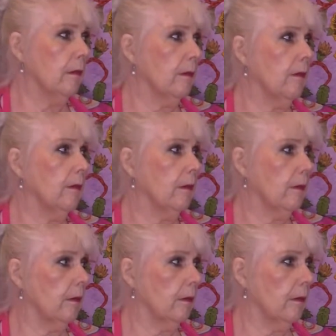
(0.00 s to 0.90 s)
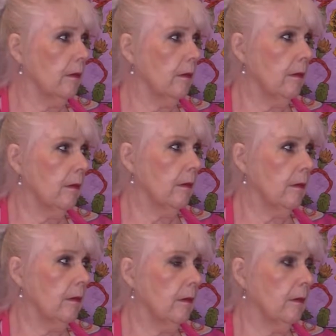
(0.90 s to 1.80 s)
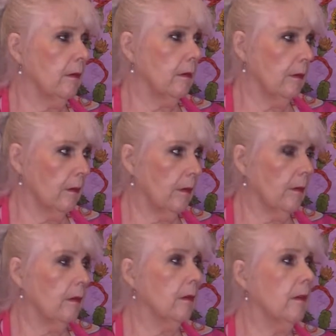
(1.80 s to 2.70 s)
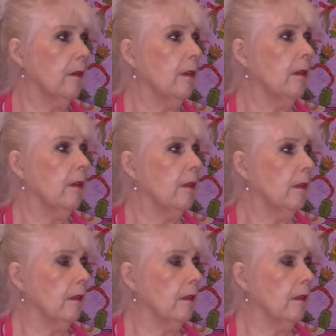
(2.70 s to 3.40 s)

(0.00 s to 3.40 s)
(silent)